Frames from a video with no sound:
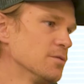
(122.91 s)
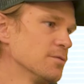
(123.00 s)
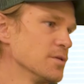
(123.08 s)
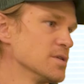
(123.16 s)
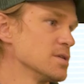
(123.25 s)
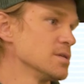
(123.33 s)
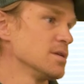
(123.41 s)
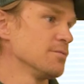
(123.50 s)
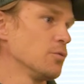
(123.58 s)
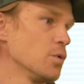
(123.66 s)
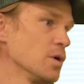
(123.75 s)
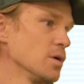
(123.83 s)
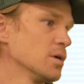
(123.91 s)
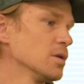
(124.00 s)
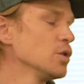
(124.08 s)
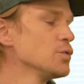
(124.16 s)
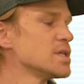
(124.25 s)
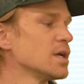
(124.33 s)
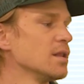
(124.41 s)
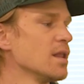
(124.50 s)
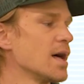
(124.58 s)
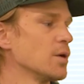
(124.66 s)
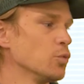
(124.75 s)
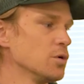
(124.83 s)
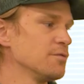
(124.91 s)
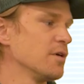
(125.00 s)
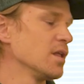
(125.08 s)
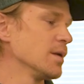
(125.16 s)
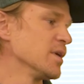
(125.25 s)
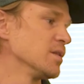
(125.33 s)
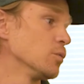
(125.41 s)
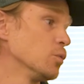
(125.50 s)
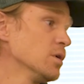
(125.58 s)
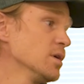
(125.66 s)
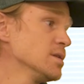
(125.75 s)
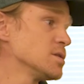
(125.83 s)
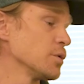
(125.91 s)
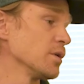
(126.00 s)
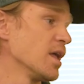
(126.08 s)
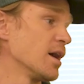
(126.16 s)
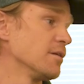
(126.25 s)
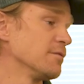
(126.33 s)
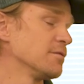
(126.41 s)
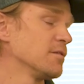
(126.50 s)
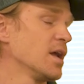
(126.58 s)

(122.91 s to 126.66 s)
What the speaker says: for instance, if we're losing a lot of wood volume in the woods or a lot of